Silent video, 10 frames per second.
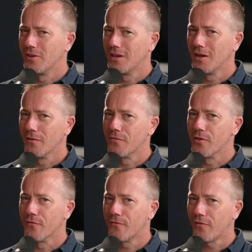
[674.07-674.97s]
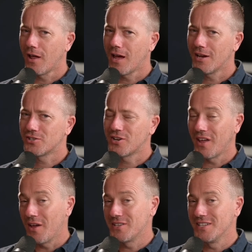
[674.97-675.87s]
thinking of The Flash.
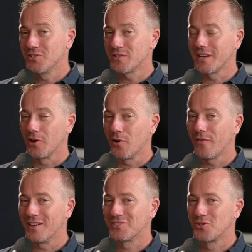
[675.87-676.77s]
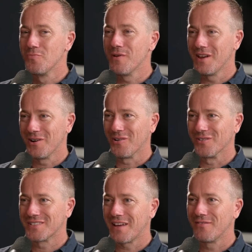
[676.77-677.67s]
It's interesting. A lot of our
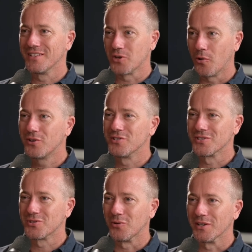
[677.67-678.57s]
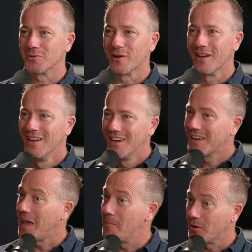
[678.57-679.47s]
superheroes have these origin stories where
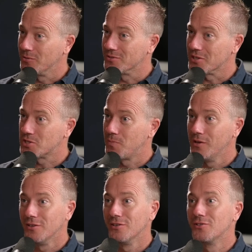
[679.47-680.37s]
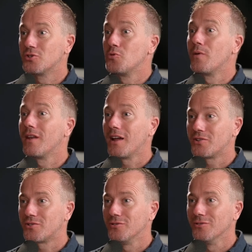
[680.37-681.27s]
chemicals are spilled,
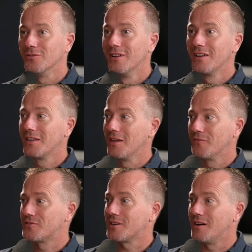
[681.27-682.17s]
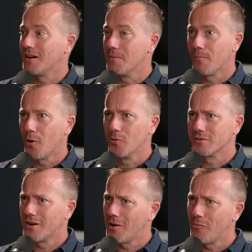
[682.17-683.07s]
supernatural gifts are
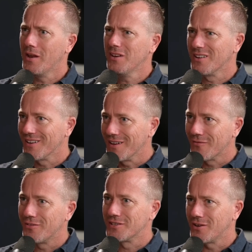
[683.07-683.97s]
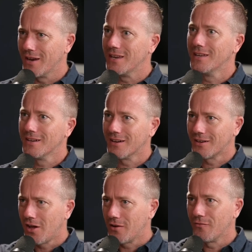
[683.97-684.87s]
imposed. And I wonder if this idea
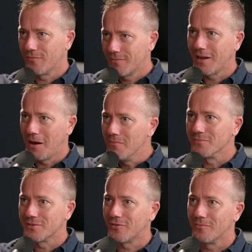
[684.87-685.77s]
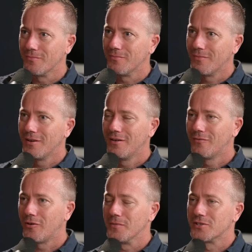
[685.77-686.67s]
kind of comes from
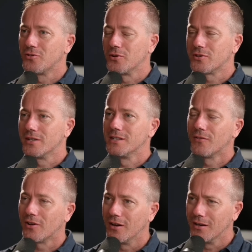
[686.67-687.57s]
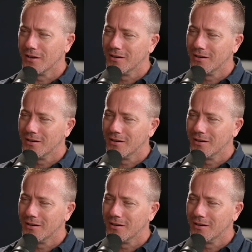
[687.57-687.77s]
this pseudoscientific idea.